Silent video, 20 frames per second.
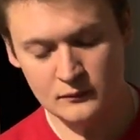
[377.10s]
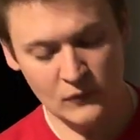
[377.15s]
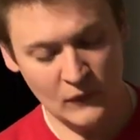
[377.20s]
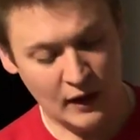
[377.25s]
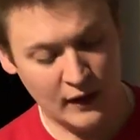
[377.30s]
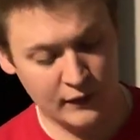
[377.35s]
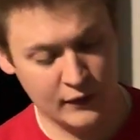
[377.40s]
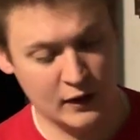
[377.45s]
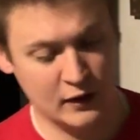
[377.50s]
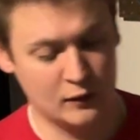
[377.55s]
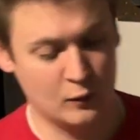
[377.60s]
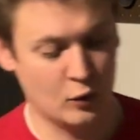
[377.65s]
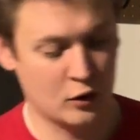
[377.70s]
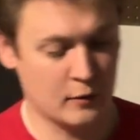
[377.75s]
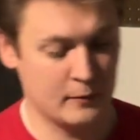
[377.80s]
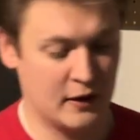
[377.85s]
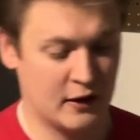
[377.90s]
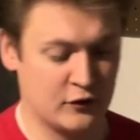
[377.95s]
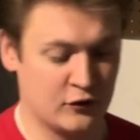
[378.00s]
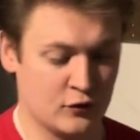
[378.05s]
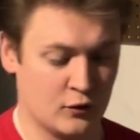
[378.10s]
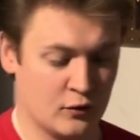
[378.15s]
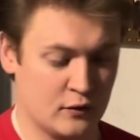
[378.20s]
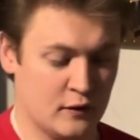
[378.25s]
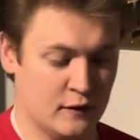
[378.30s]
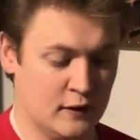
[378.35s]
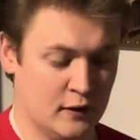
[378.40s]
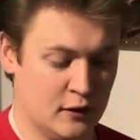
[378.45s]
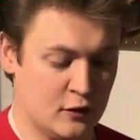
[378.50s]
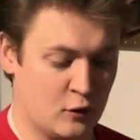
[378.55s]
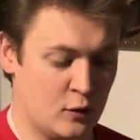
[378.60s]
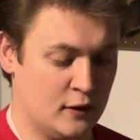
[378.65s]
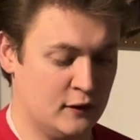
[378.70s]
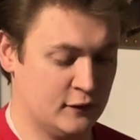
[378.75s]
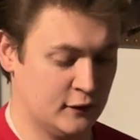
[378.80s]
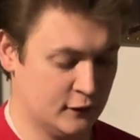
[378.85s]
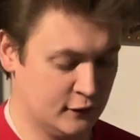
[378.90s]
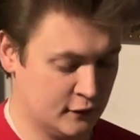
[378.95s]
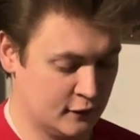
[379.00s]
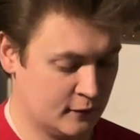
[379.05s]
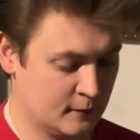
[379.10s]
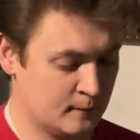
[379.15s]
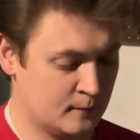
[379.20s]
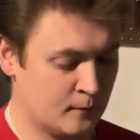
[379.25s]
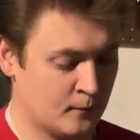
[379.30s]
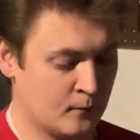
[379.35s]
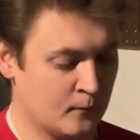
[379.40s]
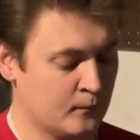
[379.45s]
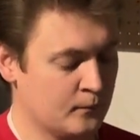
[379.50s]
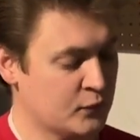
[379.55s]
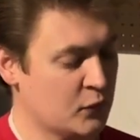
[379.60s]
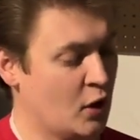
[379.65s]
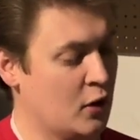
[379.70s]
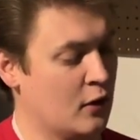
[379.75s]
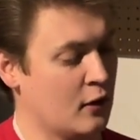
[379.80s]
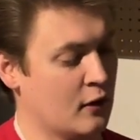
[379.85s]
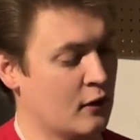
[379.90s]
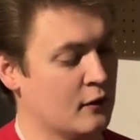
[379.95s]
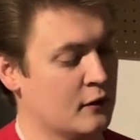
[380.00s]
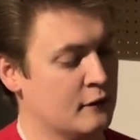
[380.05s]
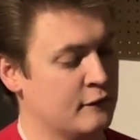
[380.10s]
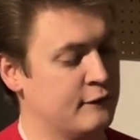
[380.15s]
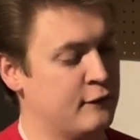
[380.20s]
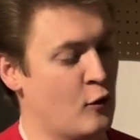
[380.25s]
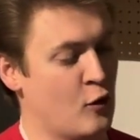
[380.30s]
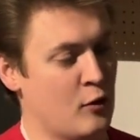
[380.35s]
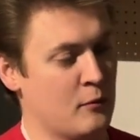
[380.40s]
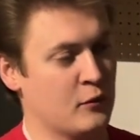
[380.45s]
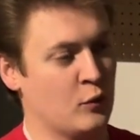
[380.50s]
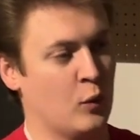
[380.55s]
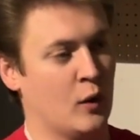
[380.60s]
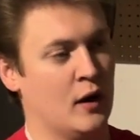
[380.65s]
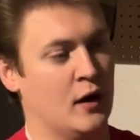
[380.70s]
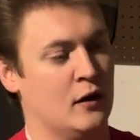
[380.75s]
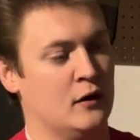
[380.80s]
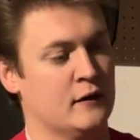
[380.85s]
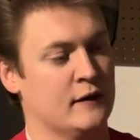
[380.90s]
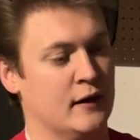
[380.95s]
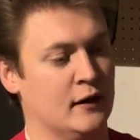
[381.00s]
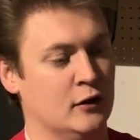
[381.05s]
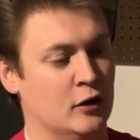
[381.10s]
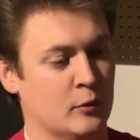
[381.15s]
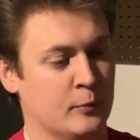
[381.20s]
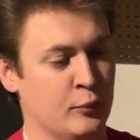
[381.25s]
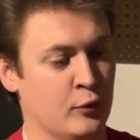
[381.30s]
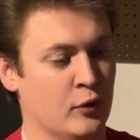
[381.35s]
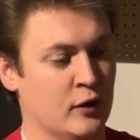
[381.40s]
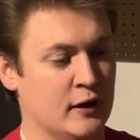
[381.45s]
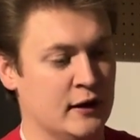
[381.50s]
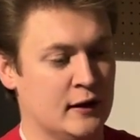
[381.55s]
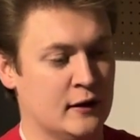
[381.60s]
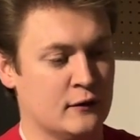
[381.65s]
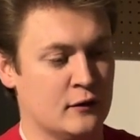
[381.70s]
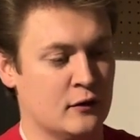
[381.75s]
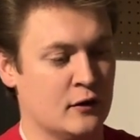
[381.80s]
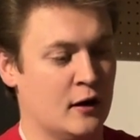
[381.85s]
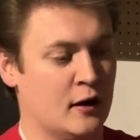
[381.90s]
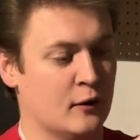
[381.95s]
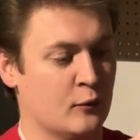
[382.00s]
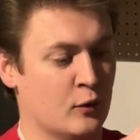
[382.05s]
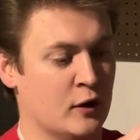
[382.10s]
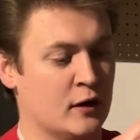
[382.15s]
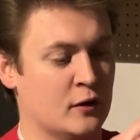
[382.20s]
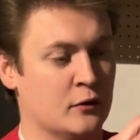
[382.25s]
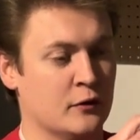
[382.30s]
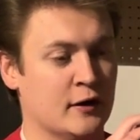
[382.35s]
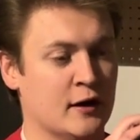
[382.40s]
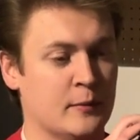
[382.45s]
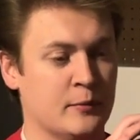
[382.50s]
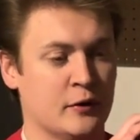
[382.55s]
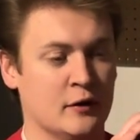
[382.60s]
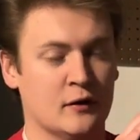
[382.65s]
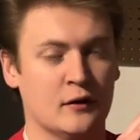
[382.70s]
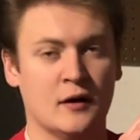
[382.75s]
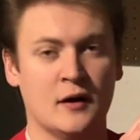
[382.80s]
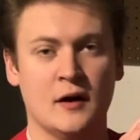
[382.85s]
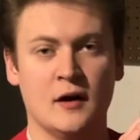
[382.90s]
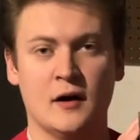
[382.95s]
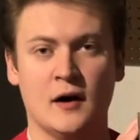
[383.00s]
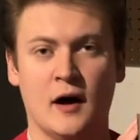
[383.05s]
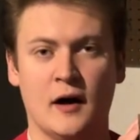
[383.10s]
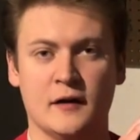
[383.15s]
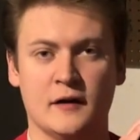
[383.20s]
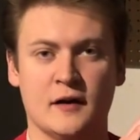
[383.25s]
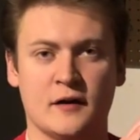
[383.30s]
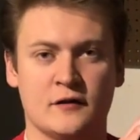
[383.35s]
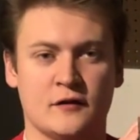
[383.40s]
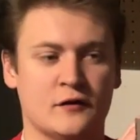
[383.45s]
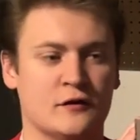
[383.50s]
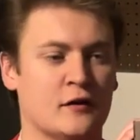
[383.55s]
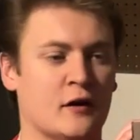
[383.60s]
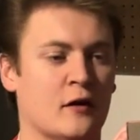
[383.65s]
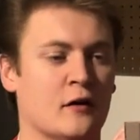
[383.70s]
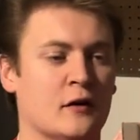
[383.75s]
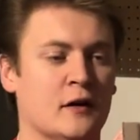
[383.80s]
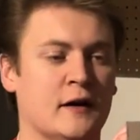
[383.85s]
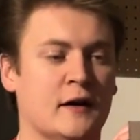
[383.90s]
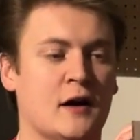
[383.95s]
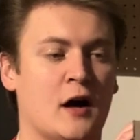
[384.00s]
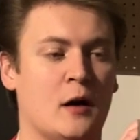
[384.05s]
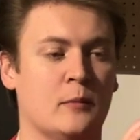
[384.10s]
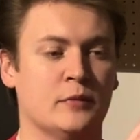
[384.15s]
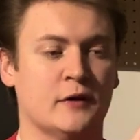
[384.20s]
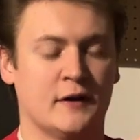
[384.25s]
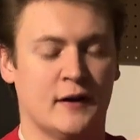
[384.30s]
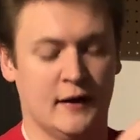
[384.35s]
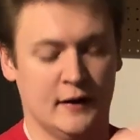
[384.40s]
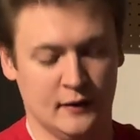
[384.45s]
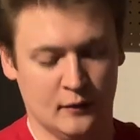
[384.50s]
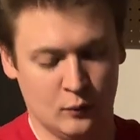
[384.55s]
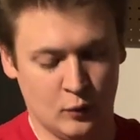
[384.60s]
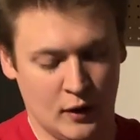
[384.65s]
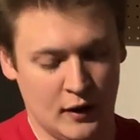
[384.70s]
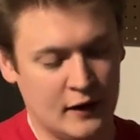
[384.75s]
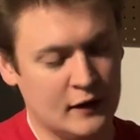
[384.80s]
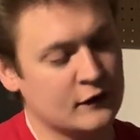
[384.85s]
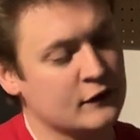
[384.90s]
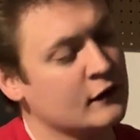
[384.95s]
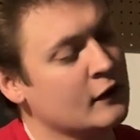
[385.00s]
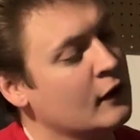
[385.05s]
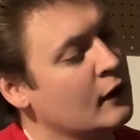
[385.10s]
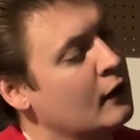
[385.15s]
And then you want to make sure that the creases are formed well and they look pretty and they're not wrinkled up in unnecessarily complicated ways.